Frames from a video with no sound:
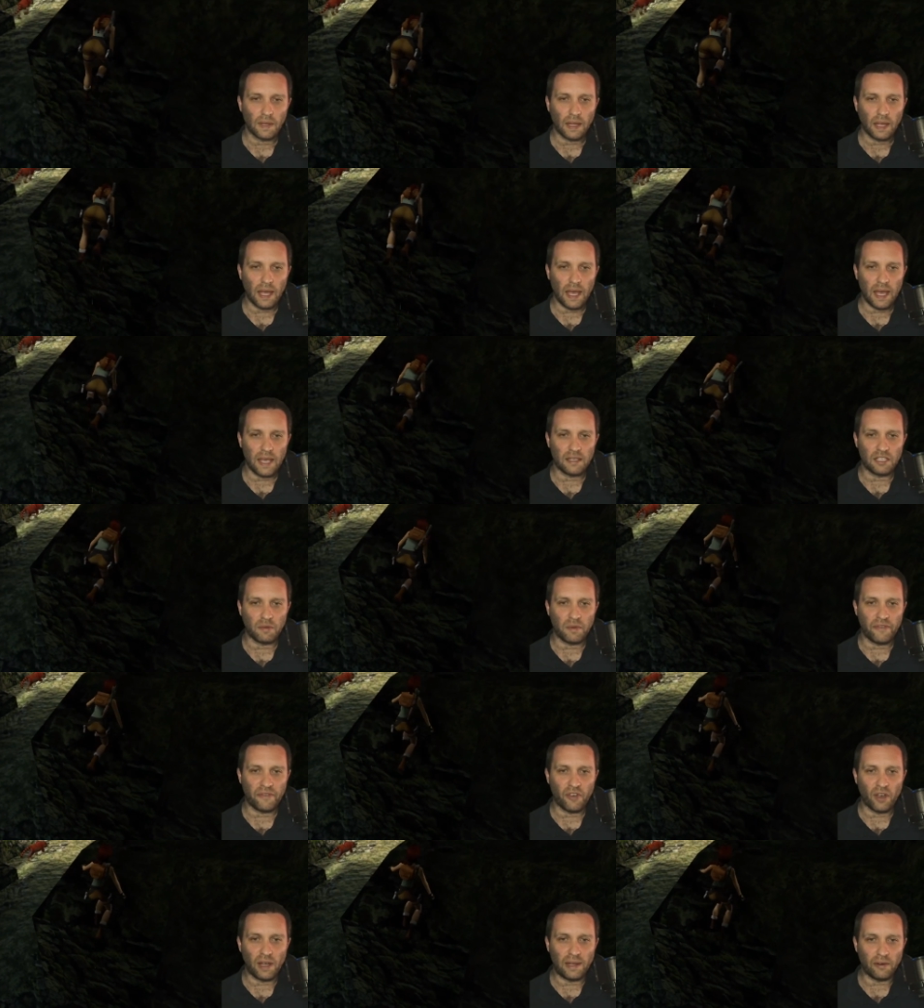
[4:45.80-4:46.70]
Okay, so
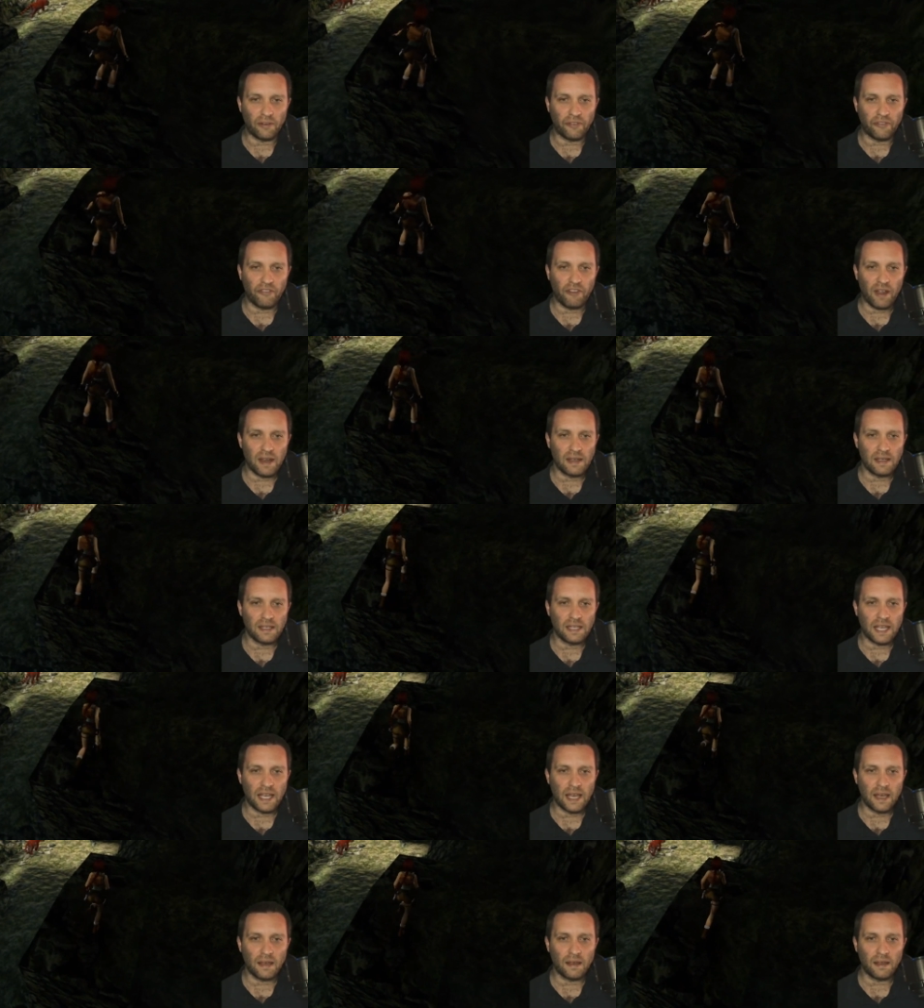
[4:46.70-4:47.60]
we've got a little friend
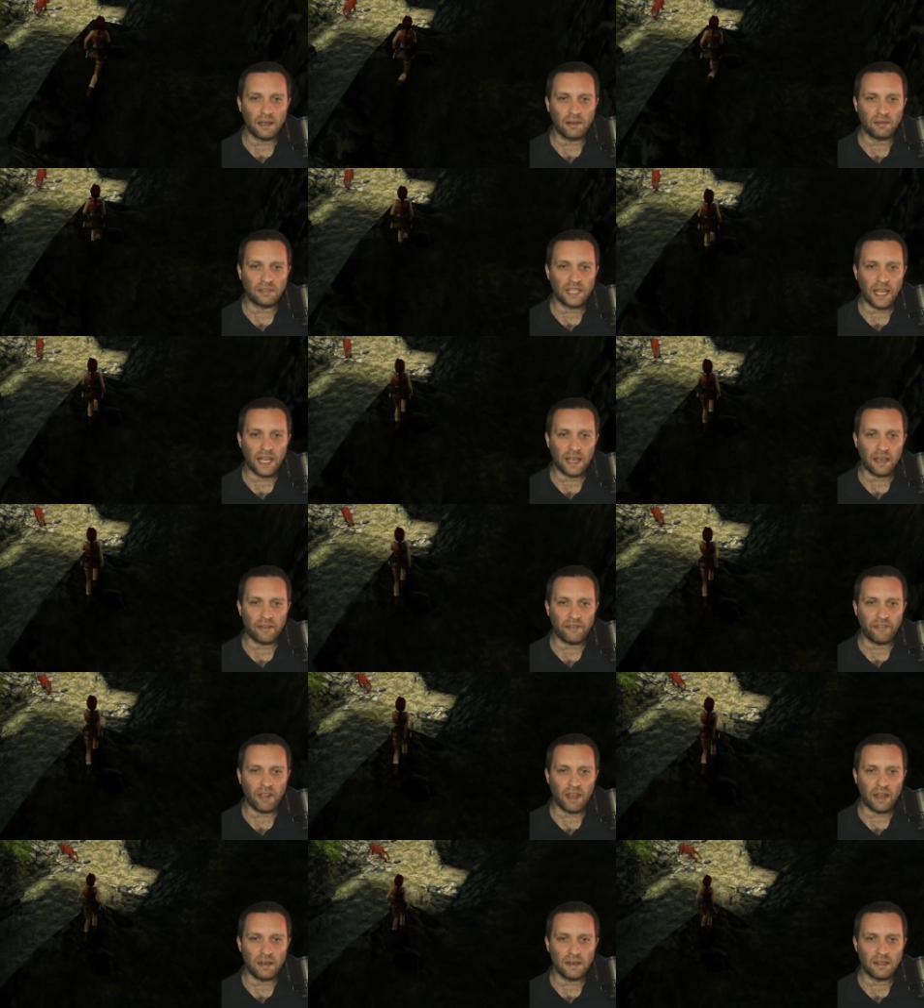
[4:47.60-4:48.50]
here, a little tiger
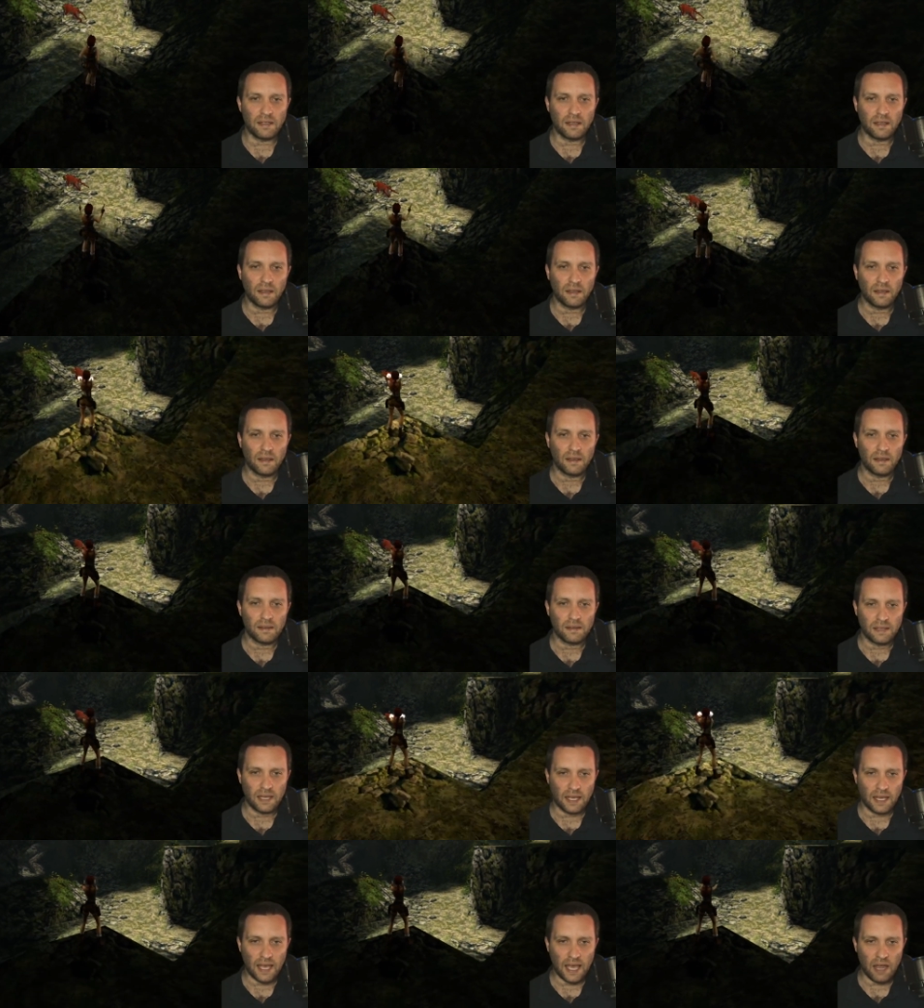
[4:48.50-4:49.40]
friend.
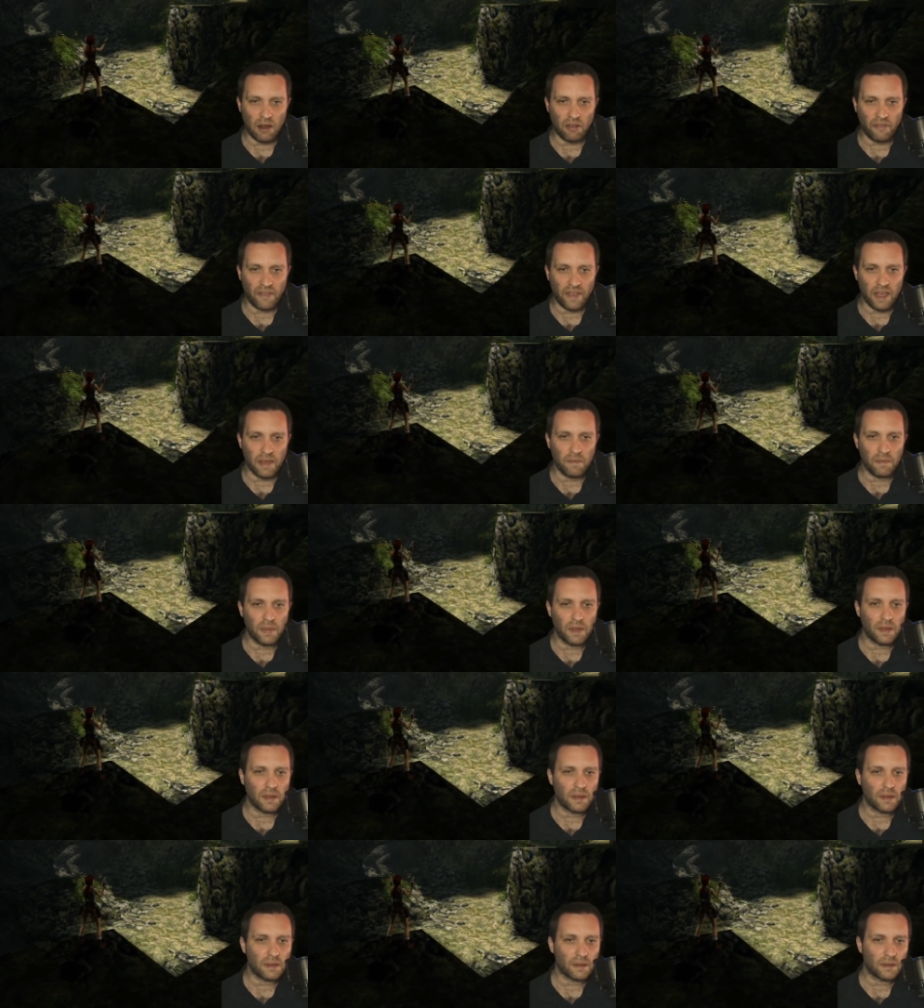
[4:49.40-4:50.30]
Take care of him.
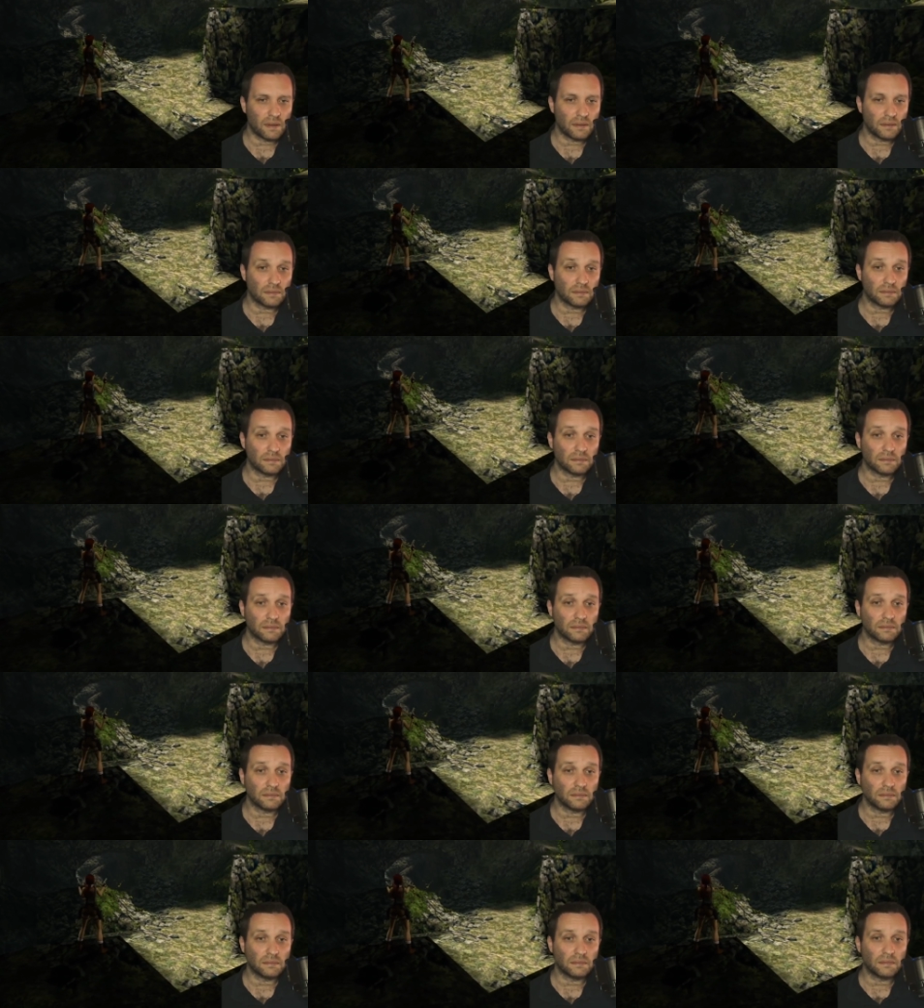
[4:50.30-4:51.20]

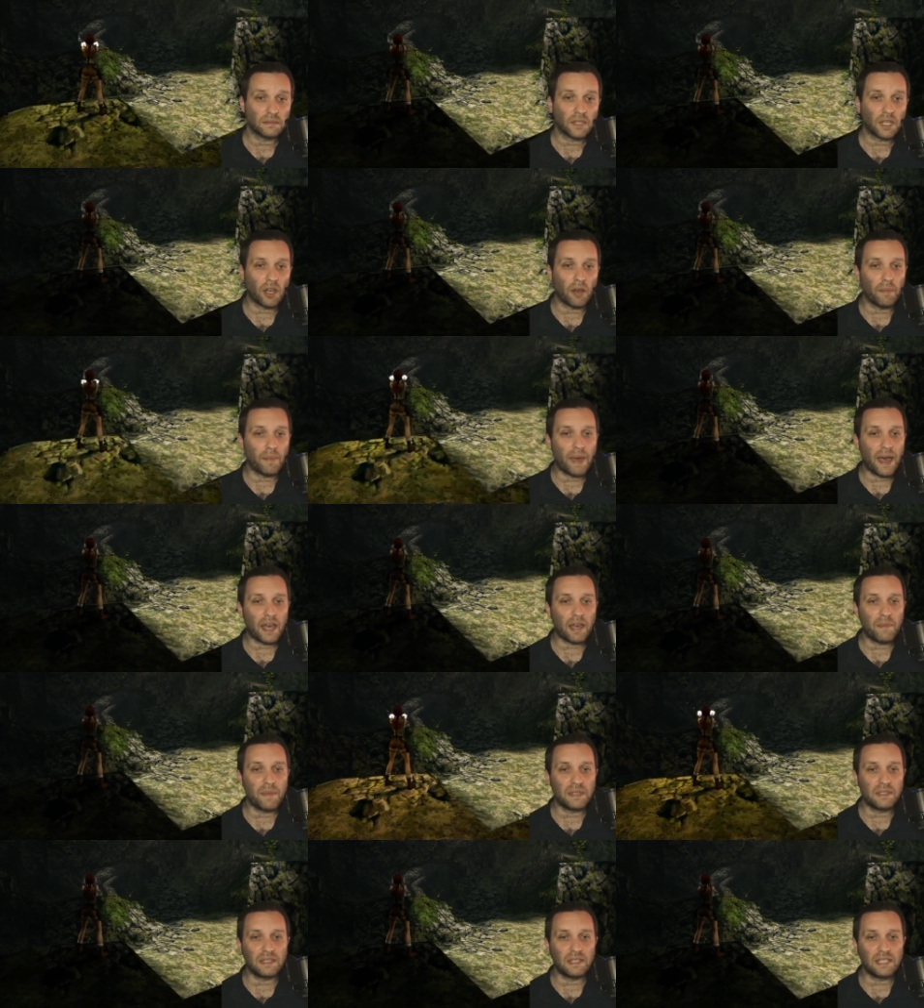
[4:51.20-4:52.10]
Come back,
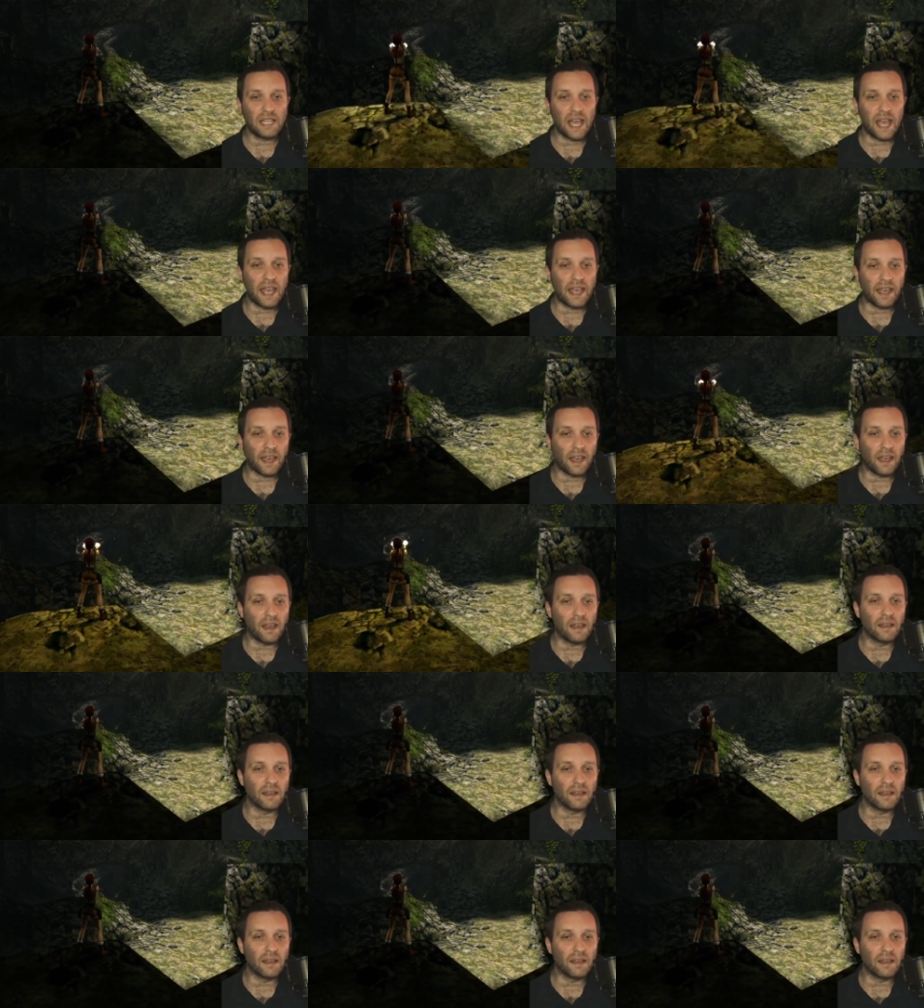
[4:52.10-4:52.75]
Mr. Tiger.